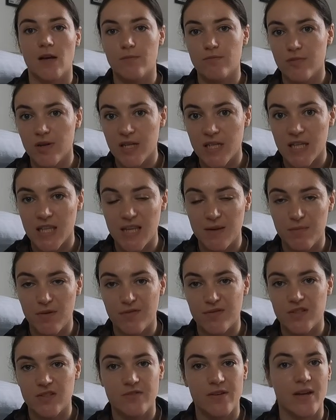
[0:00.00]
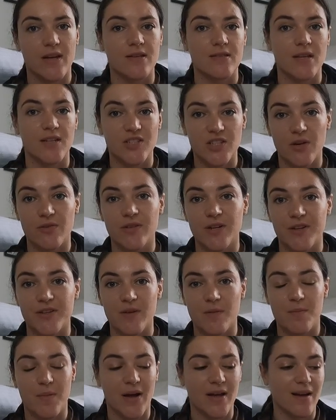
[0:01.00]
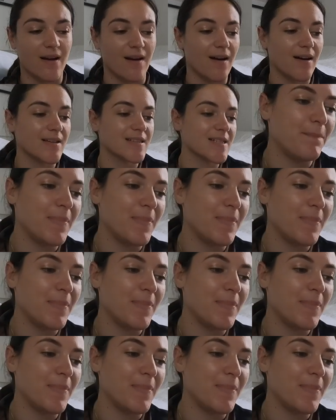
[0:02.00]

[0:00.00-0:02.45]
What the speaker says: I'm reading them off a screen because I don't know them by heart.